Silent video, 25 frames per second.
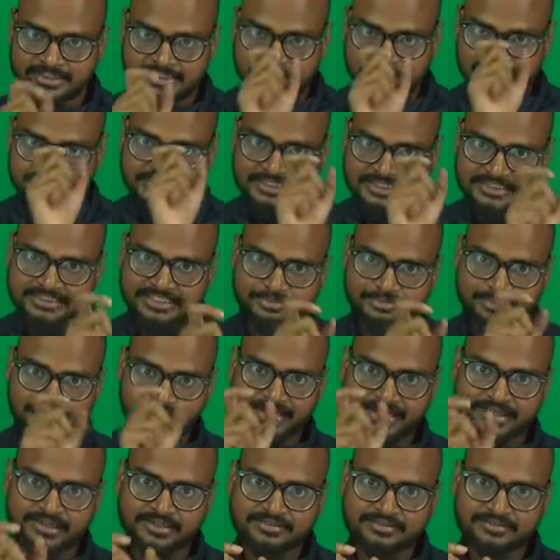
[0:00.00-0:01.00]
So I
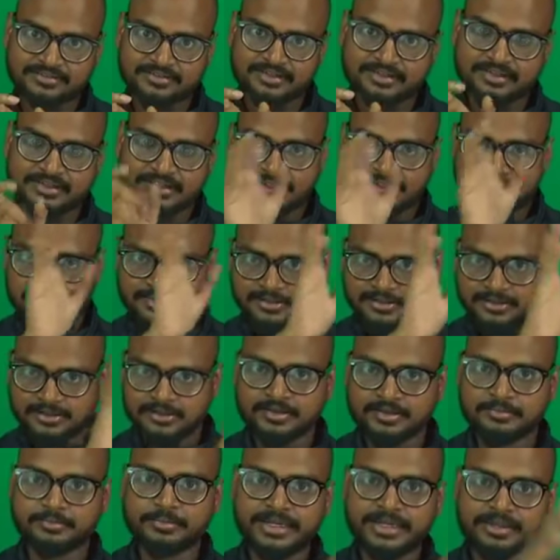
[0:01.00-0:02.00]
separate
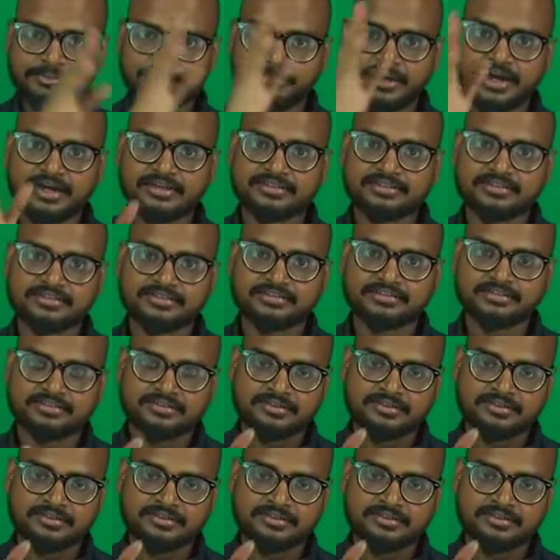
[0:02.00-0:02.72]
by parts.